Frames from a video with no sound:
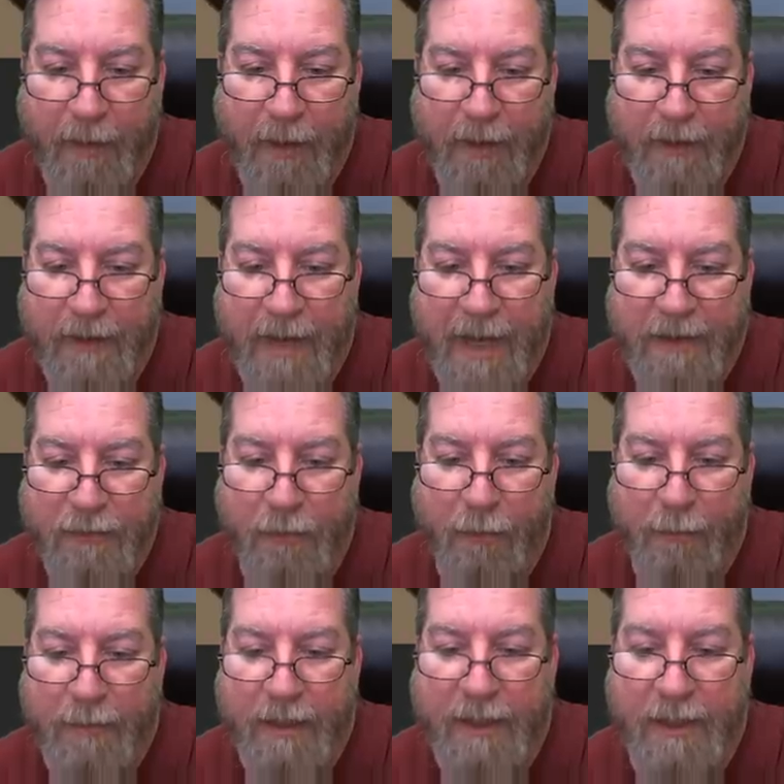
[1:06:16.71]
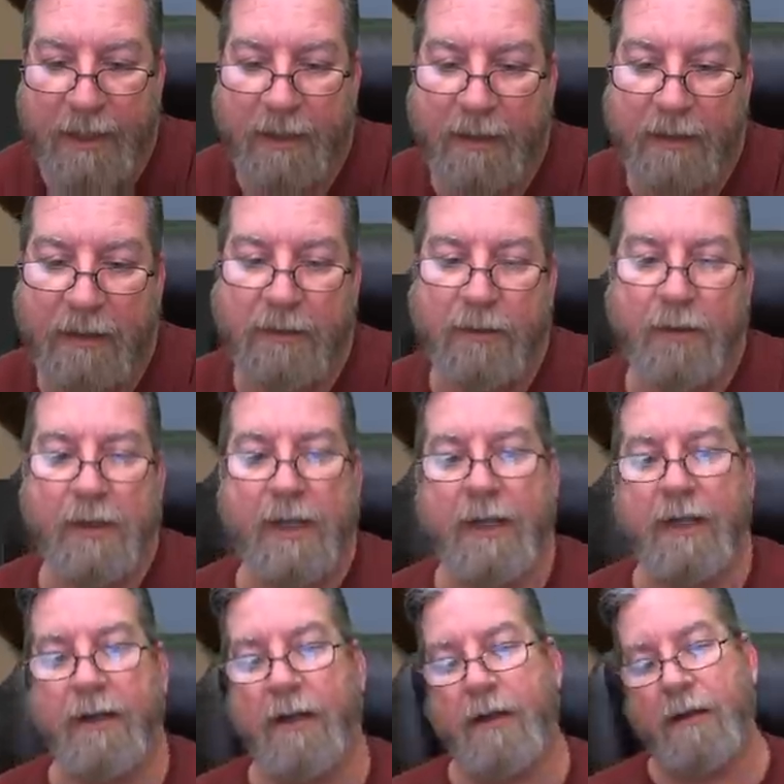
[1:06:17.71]
natural media
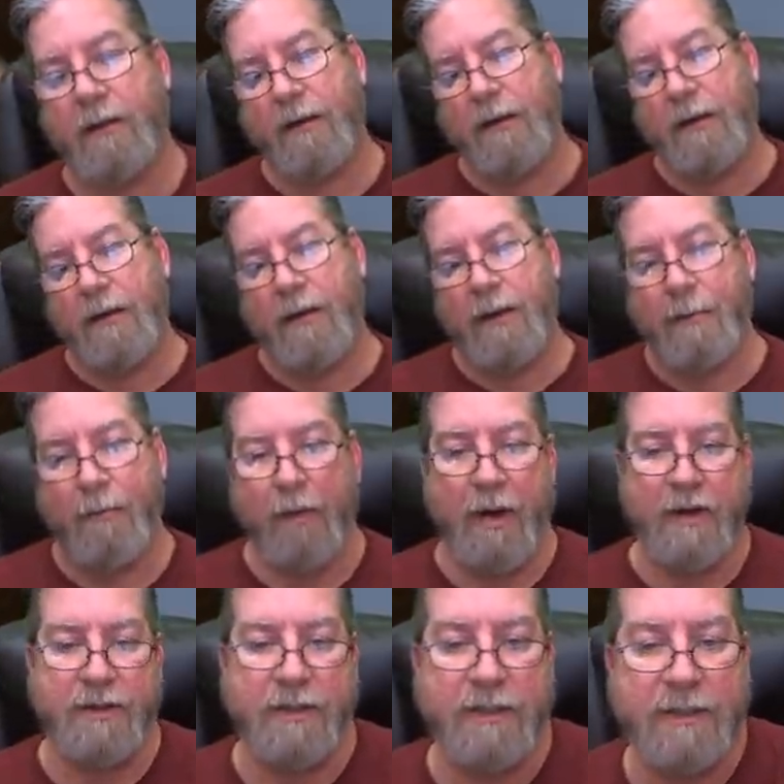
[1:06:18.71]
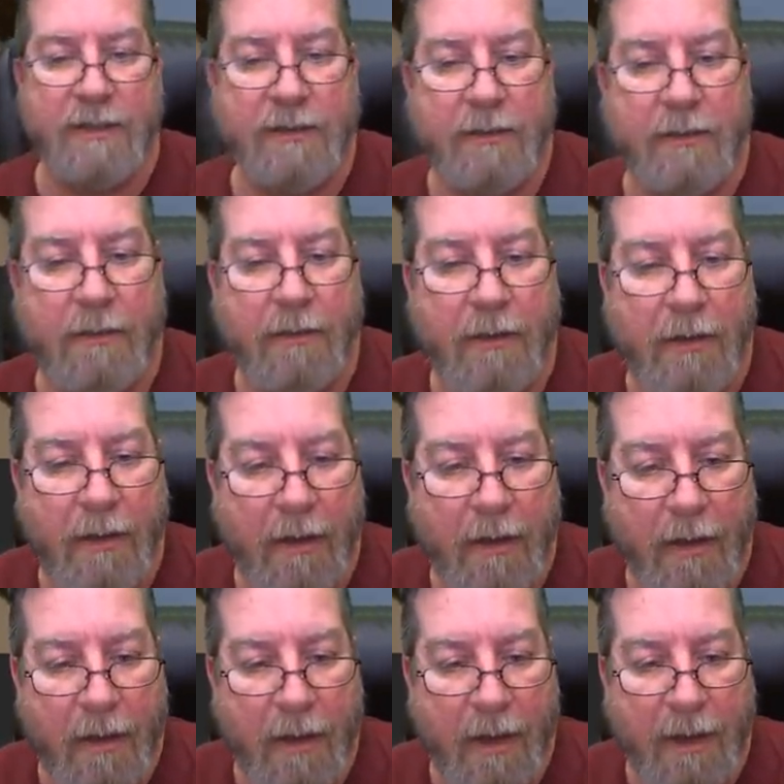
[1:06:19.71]
looking brushes,
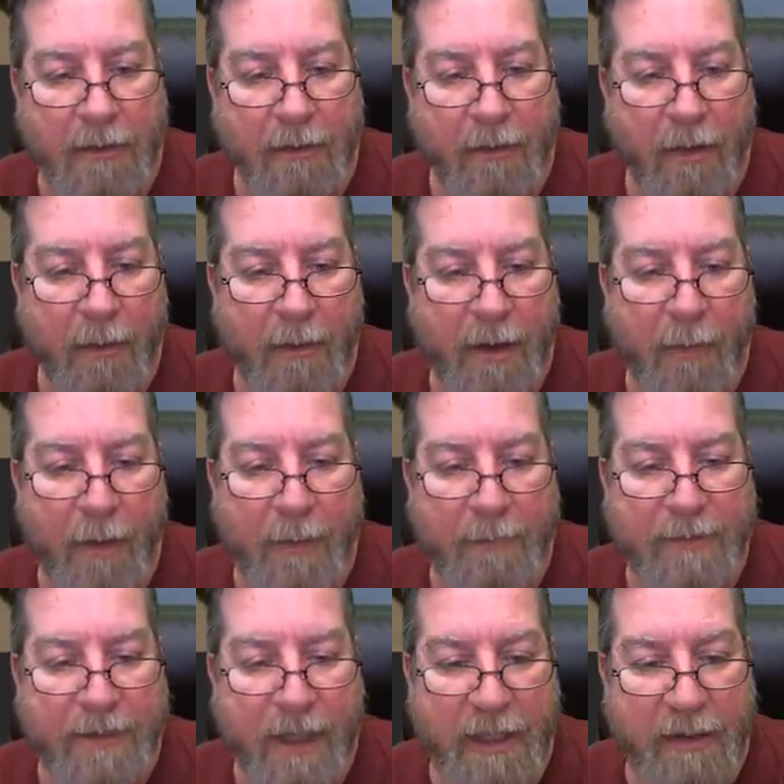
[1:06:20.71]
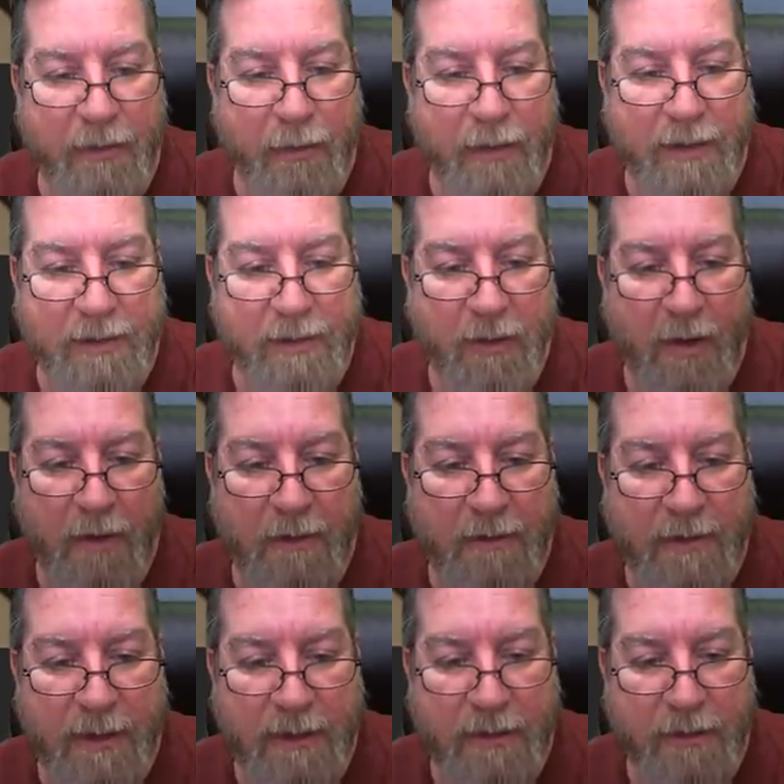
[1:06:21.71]
and they're on my website,
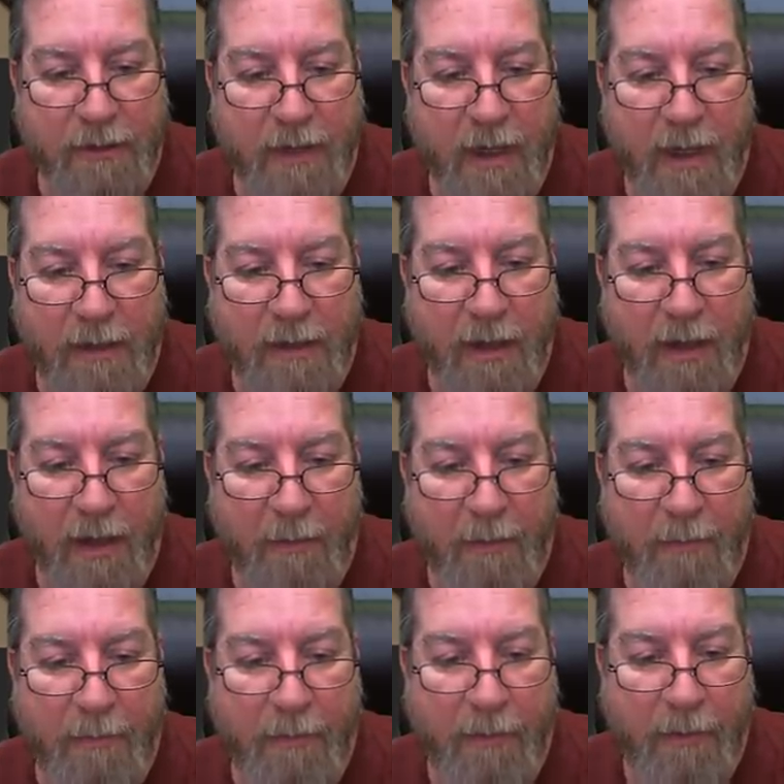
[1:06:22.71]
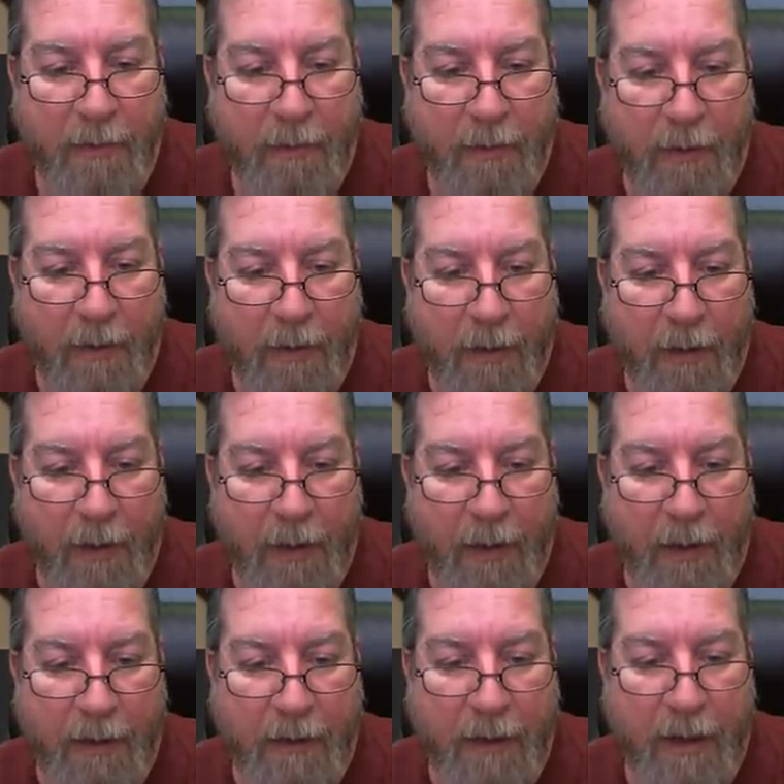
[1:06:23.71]
creatureartteacher.com,
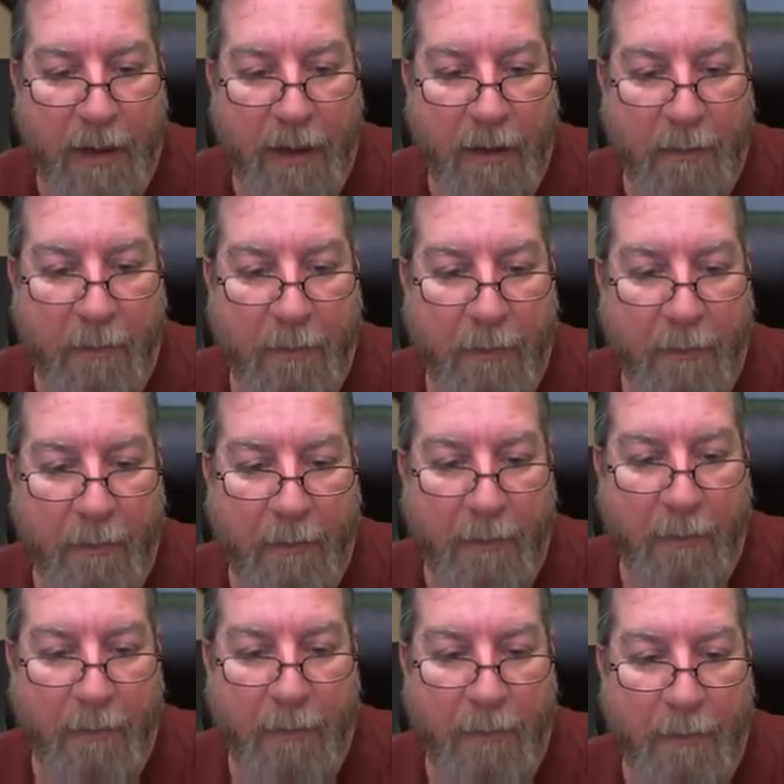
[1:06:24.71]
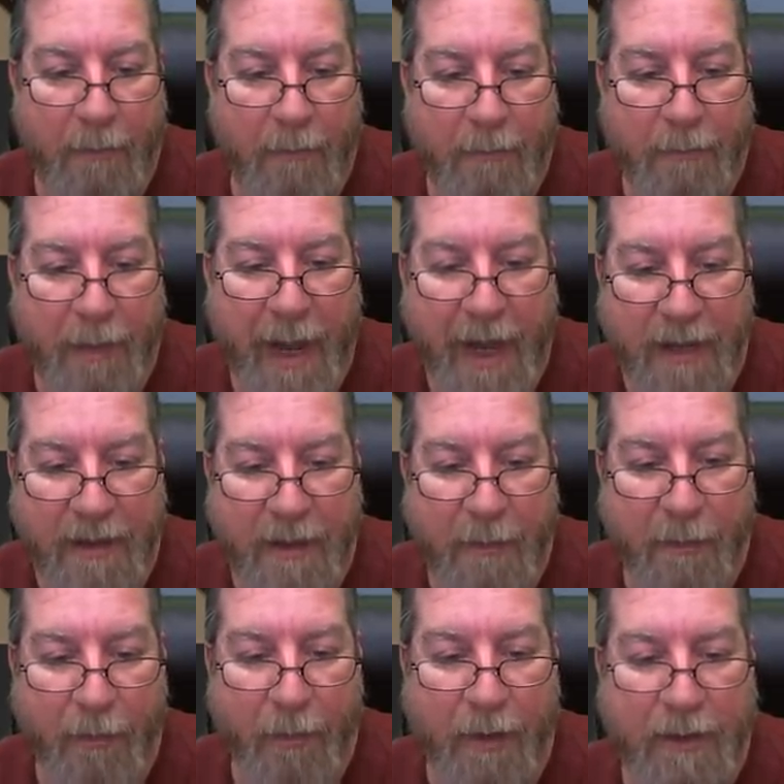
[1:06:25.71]
and pack
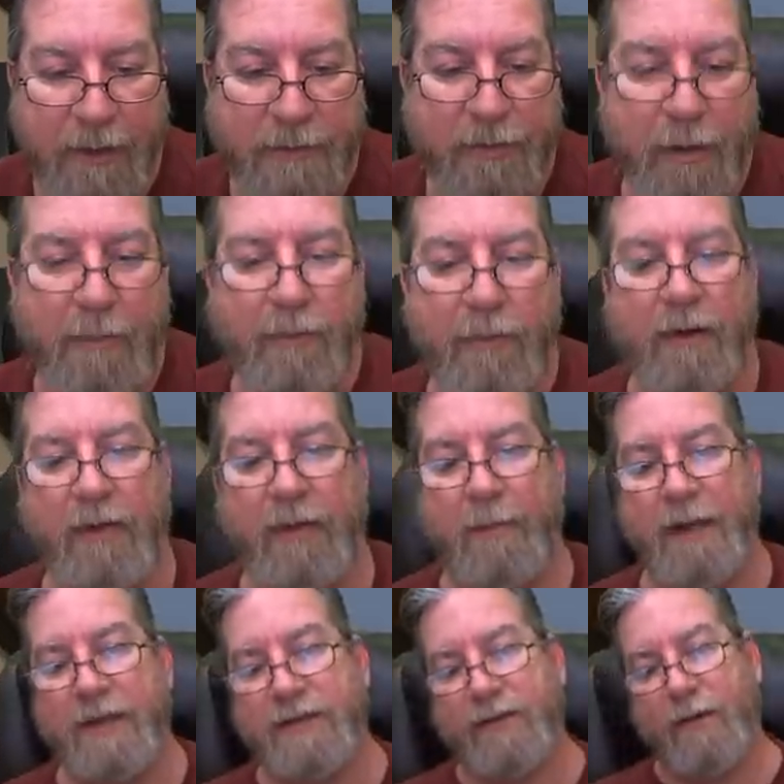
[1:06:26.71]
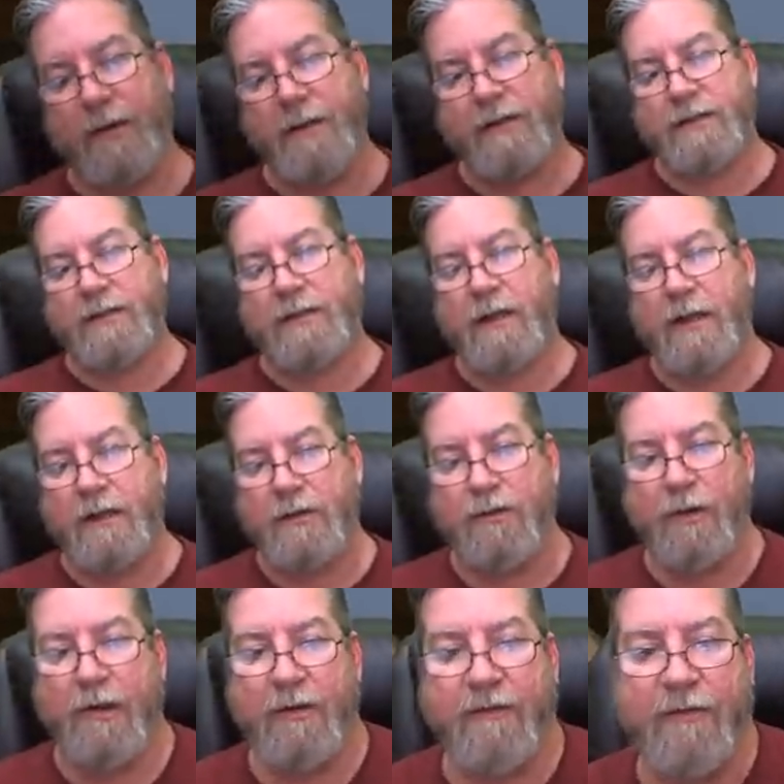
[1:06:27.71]
number 1 is probably one of the best ones. It's
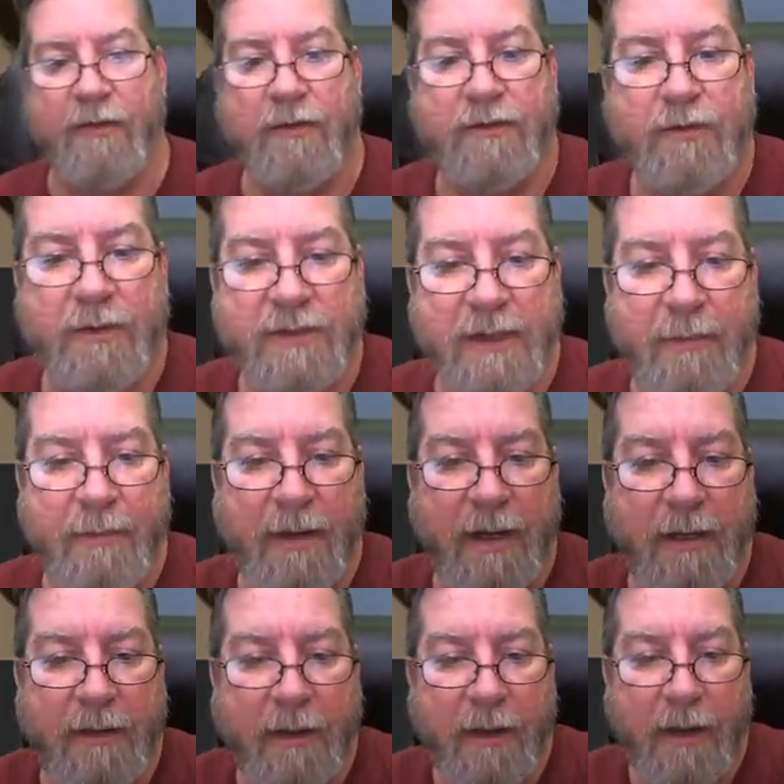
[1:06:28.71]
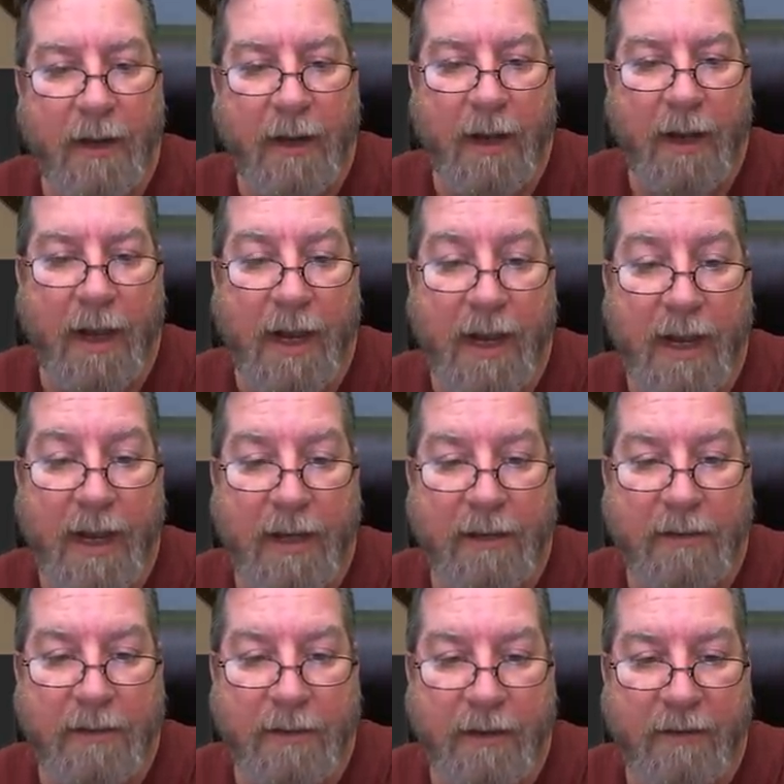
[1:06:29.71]
one of the first ones I made.
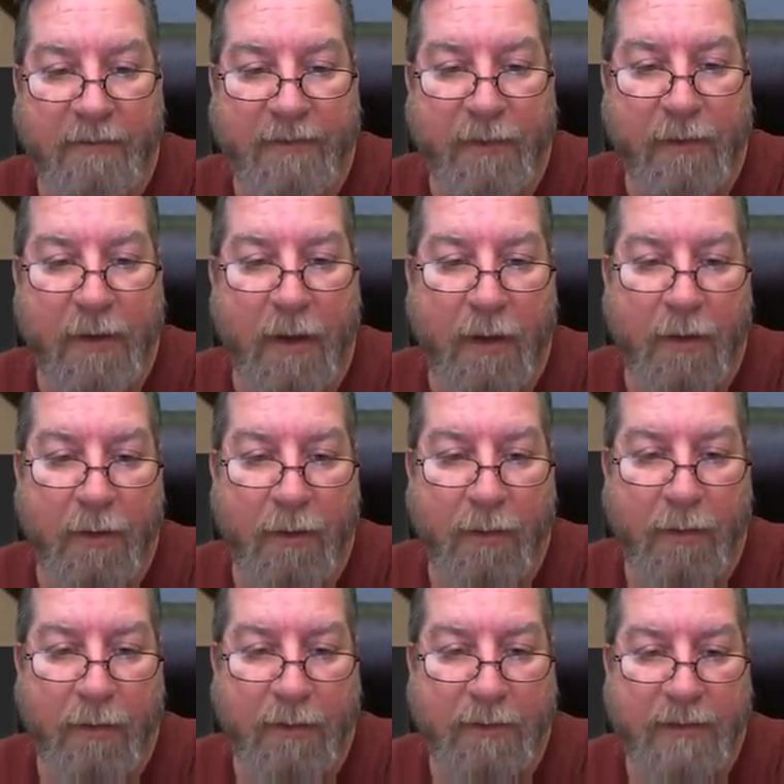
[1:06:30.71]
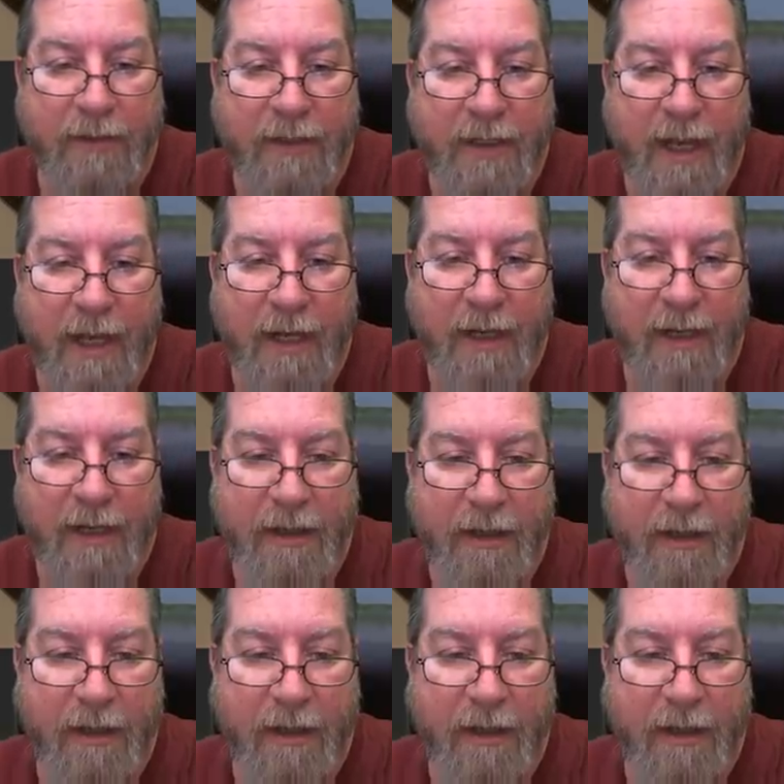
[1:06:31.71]
And if you go today